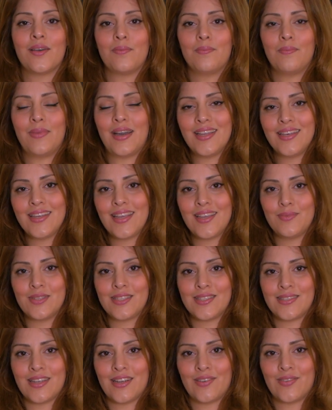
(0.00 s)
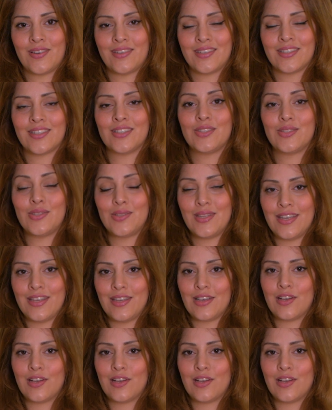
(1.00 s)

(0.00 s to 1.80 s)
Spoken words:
My name is Sarah. Today